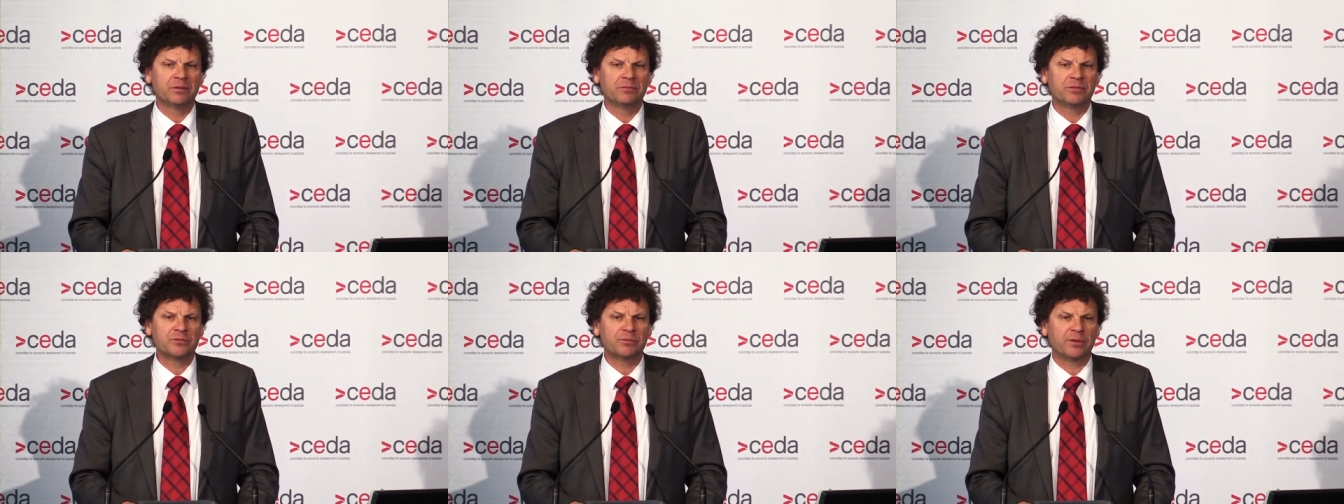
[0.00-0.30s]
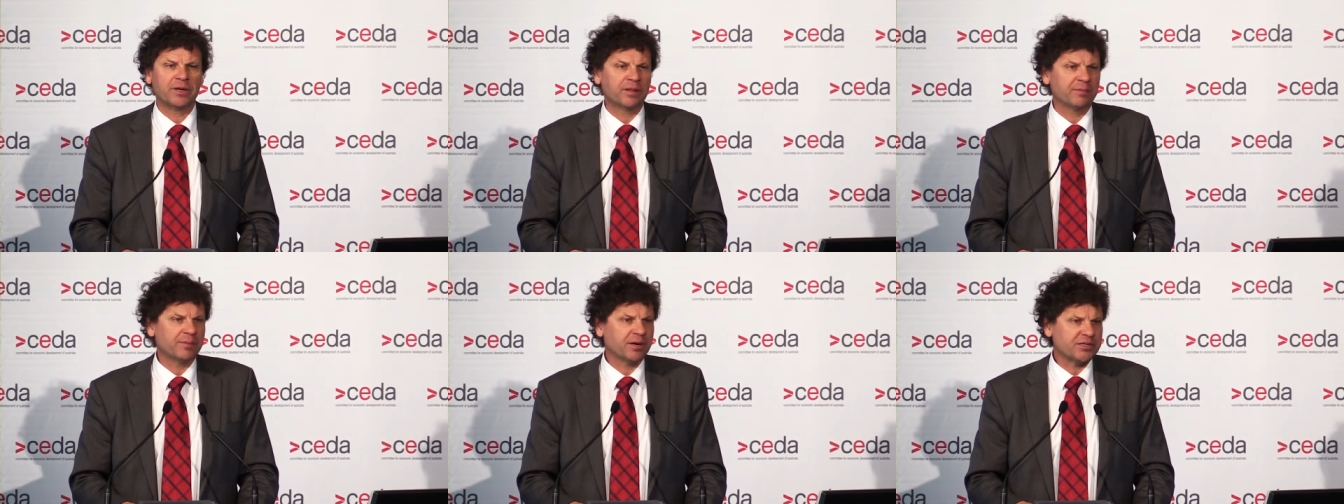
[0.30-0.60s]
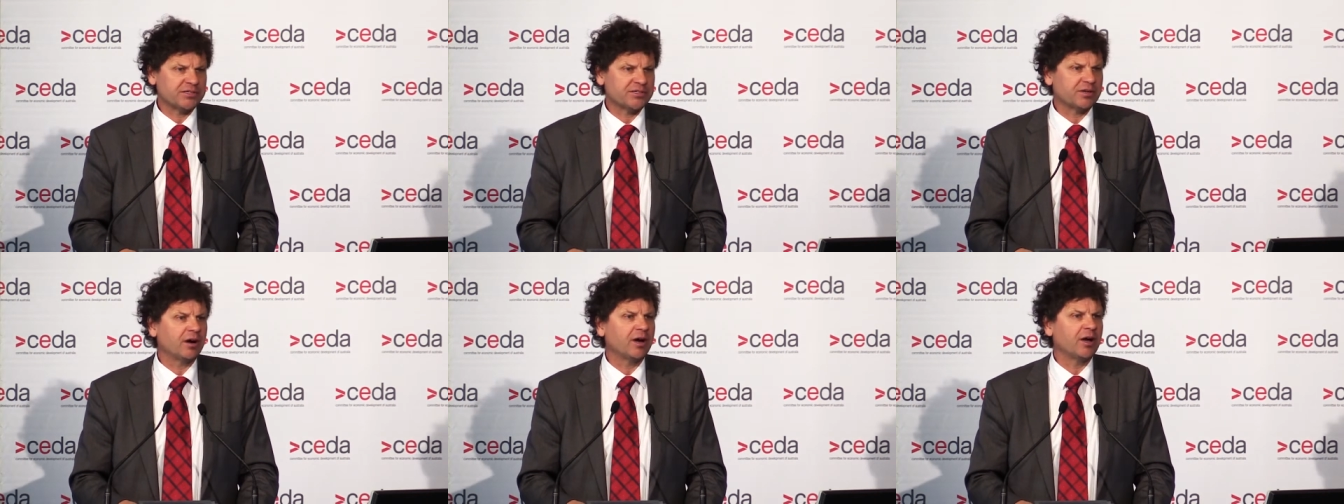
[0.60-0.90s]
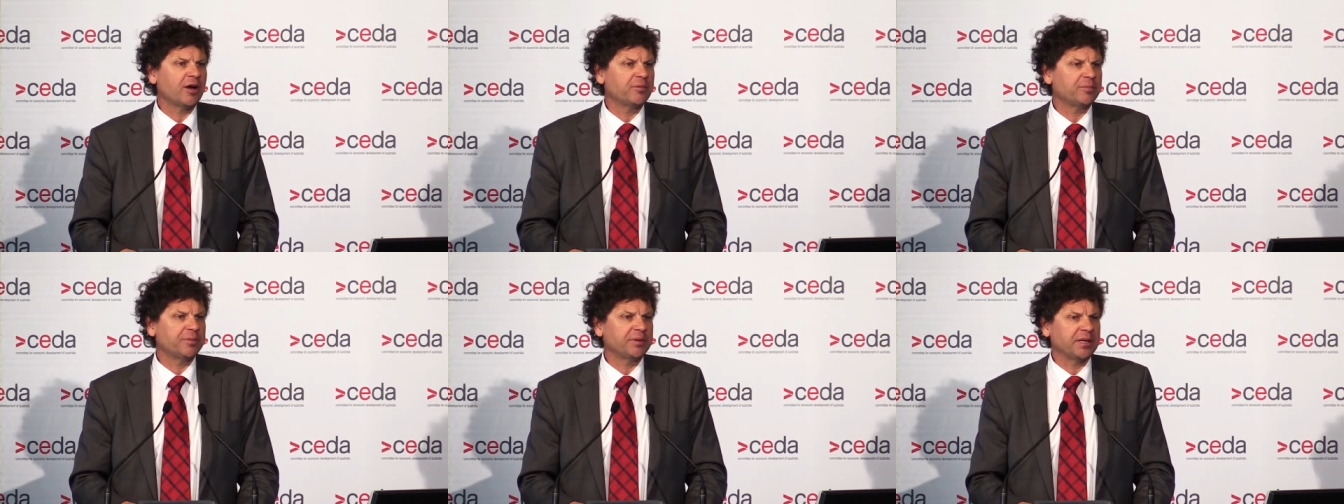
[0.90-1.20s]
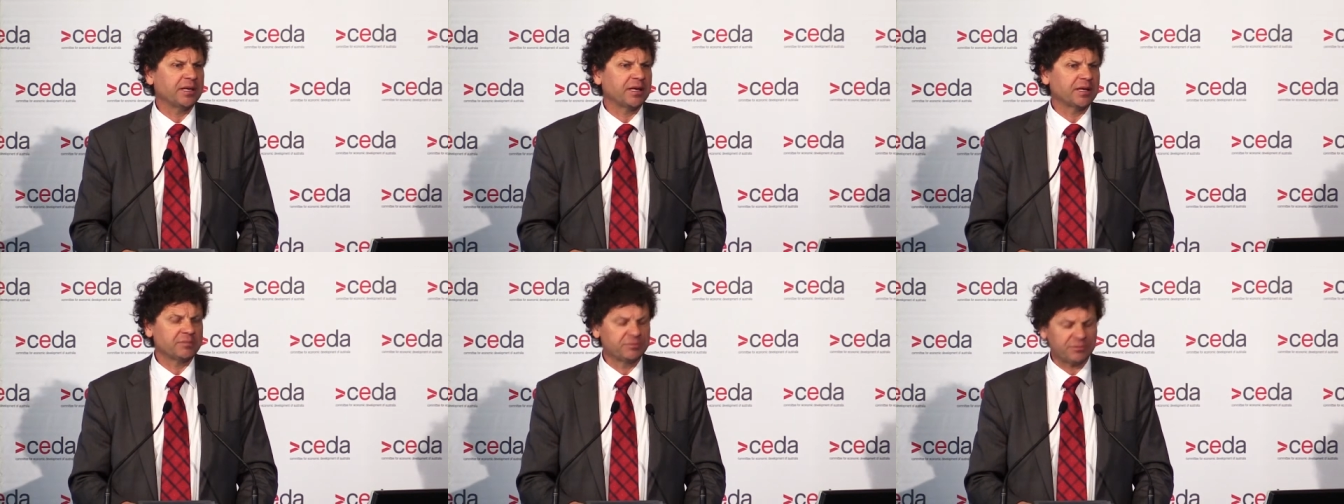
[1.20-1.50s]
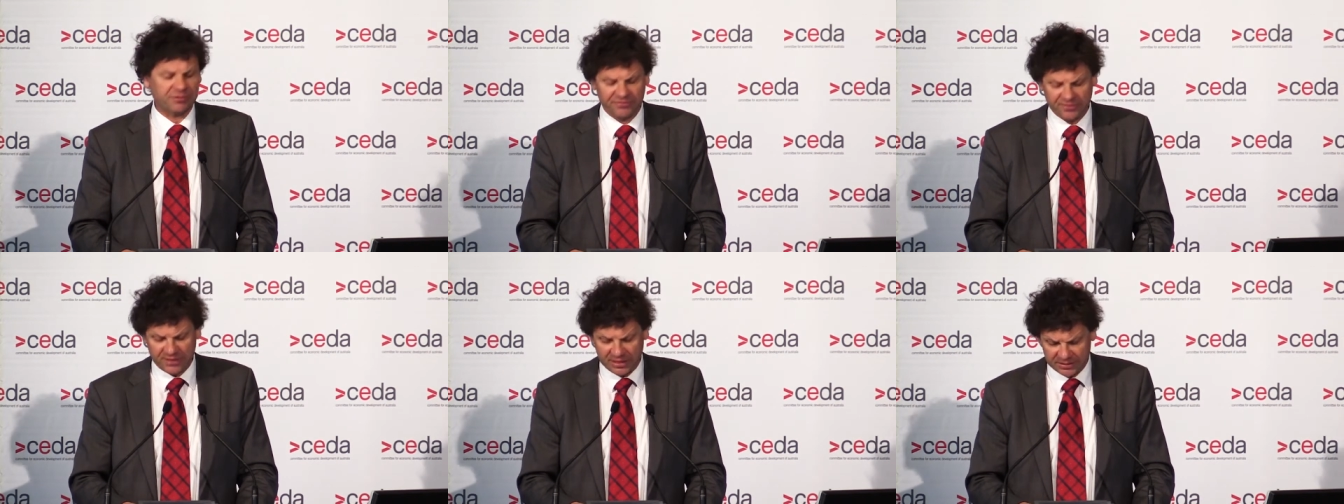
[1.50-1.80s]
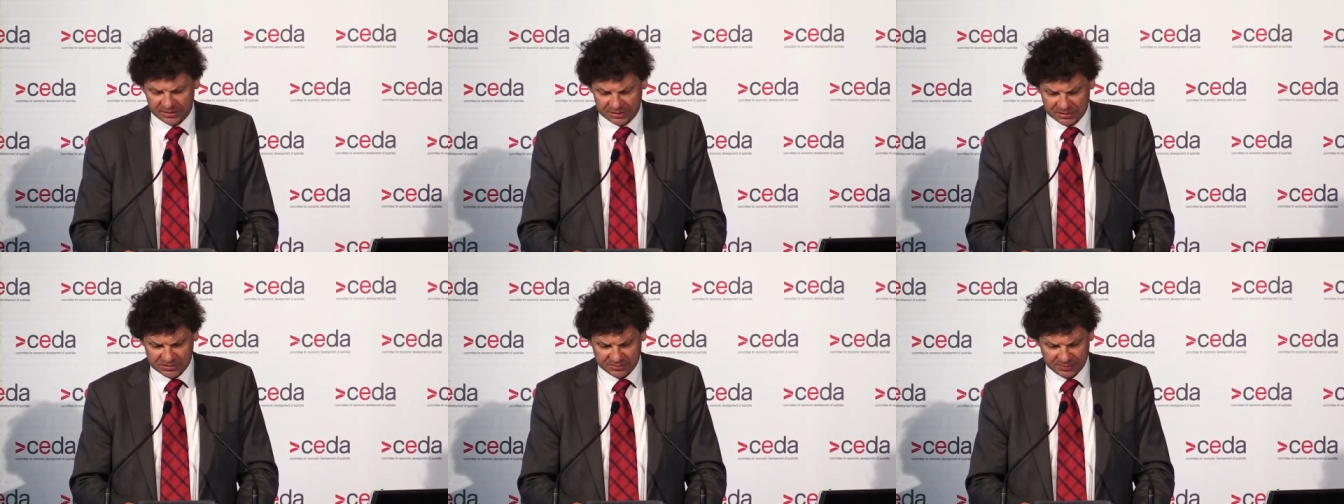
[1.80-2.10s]
was one of the most eye-opening and
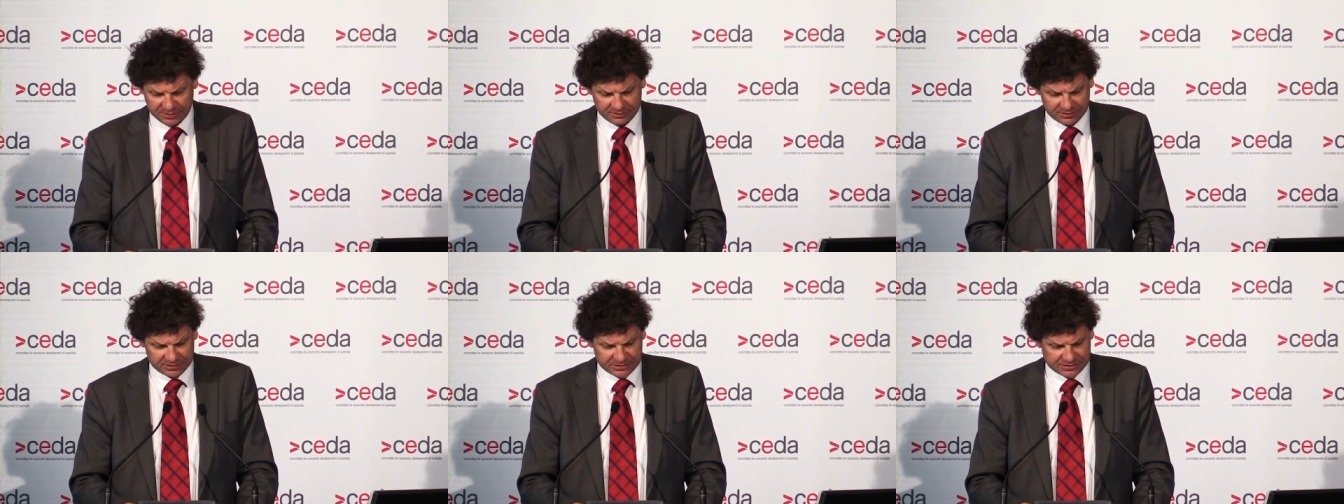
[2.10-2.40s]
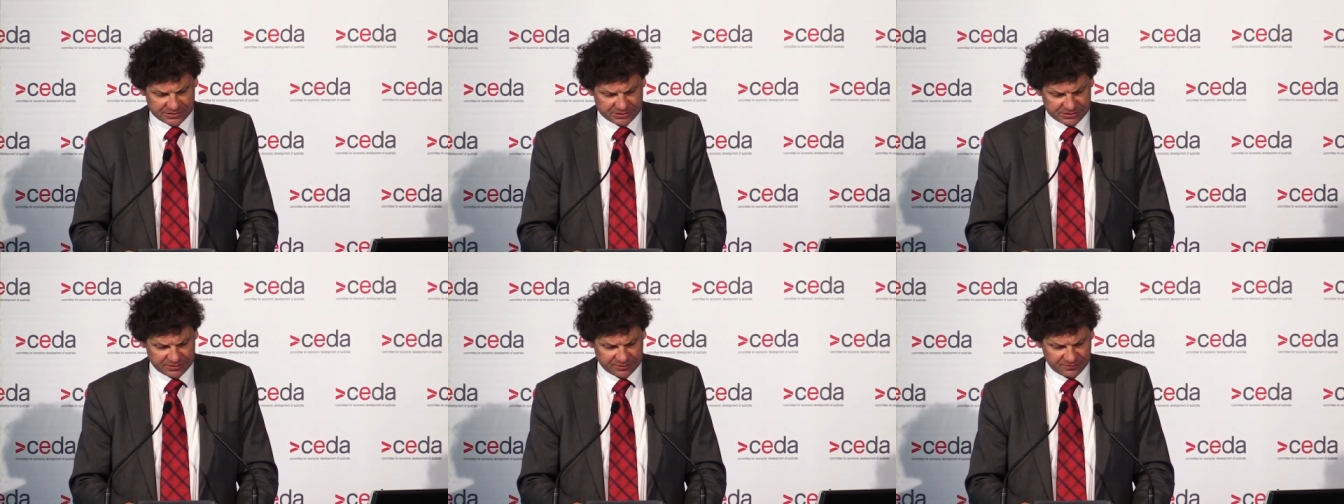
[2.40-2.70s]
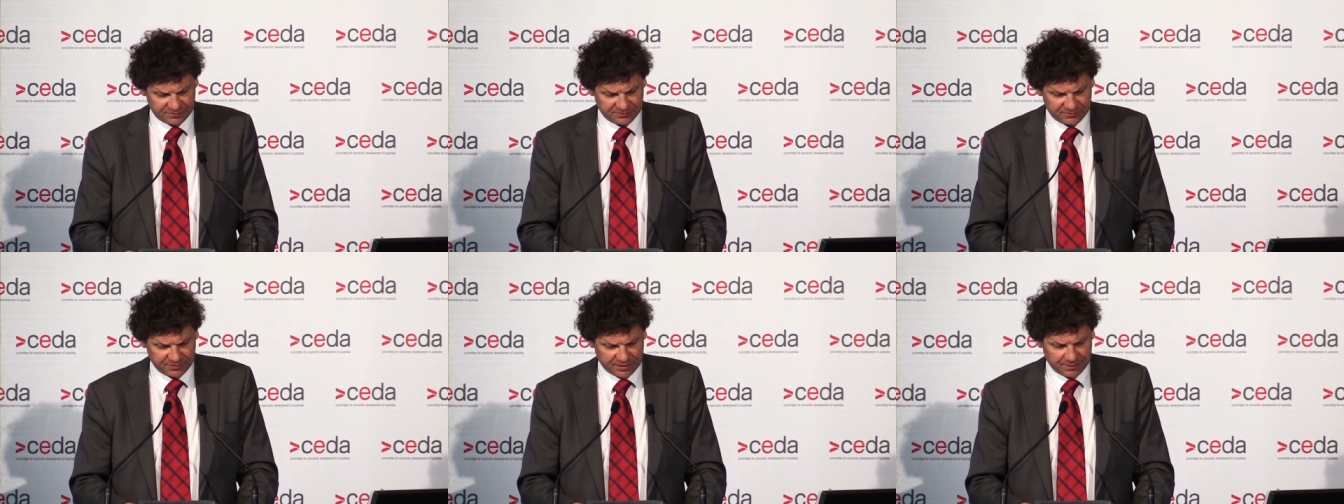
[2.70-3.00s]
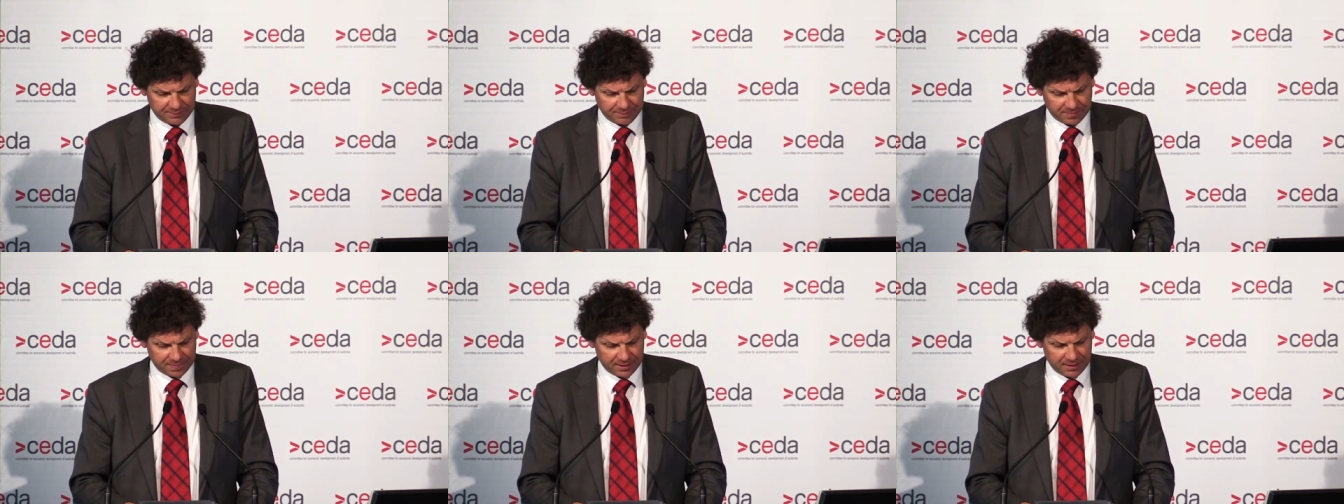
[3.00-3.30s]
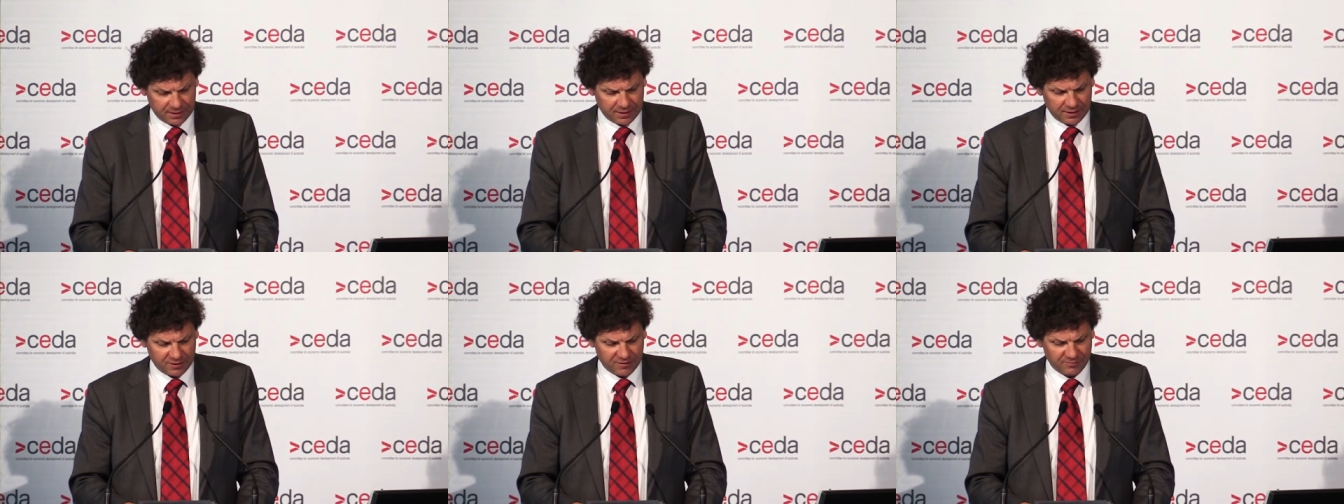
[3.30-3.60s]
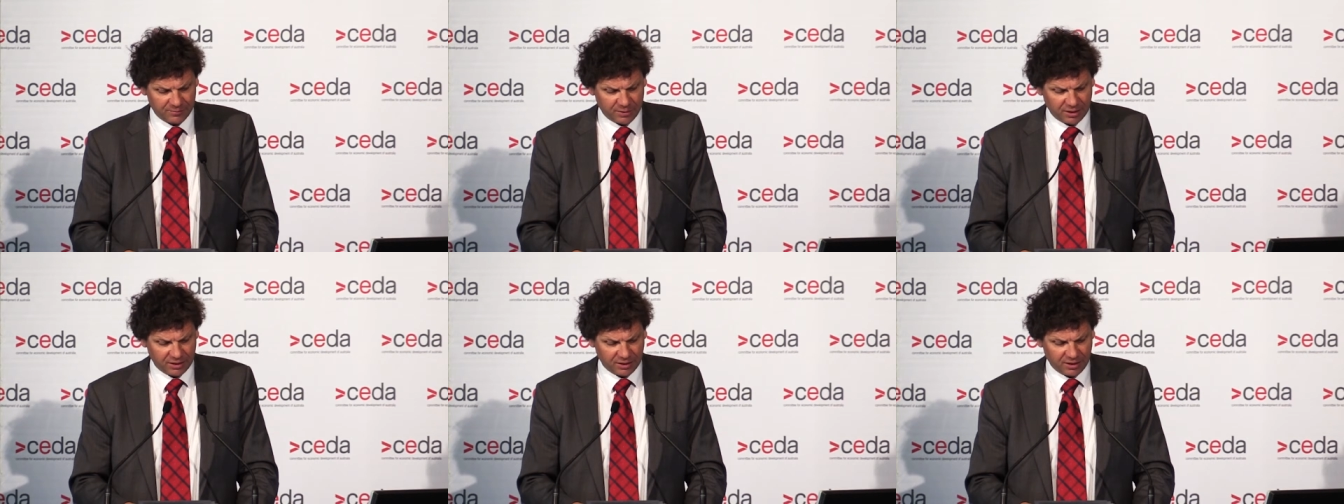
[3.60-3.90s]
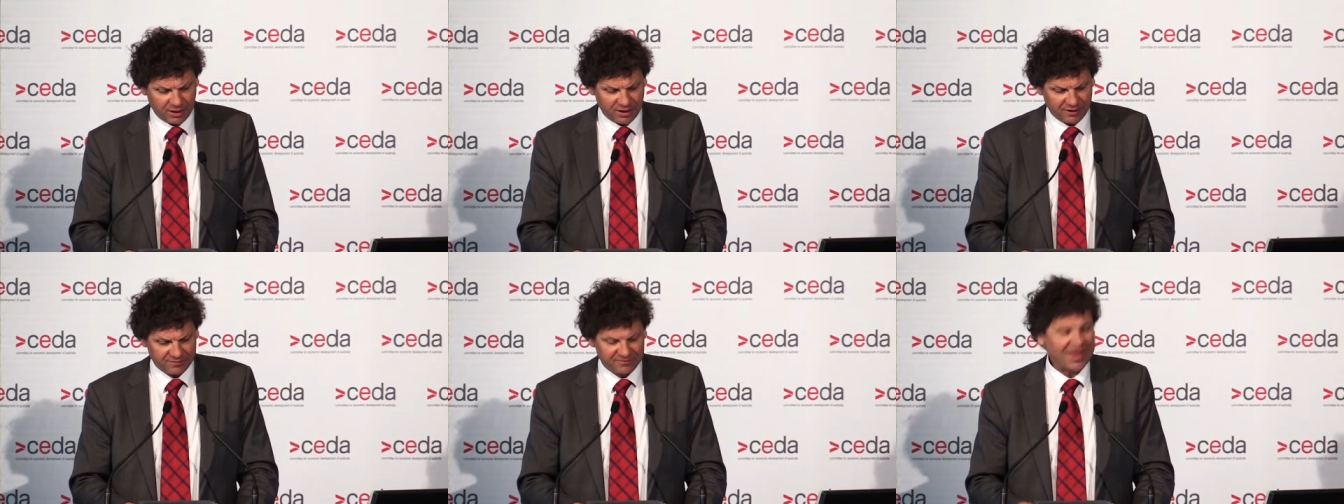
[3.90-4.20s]
profound experiences of my
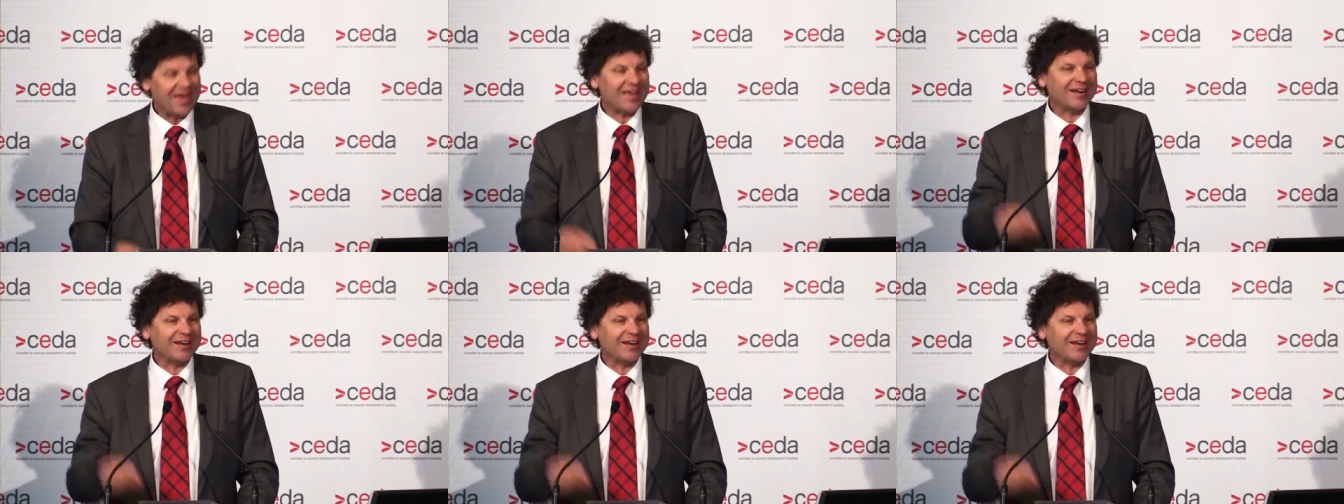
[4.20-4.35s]
life.